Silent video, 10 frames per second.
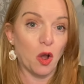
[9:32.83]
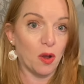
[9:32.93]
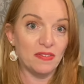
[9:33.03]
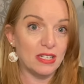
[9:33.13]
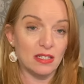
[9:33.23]

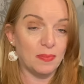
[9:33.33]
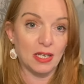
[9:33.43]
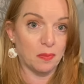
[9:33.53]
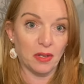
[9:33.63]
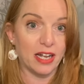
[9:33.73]
OFCCP
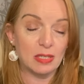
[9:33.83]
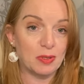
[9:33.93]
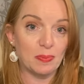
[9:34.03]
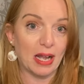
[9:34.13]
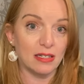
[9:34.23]
compliance
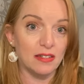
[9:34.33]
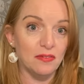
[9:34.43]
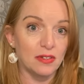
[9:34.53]
perspective.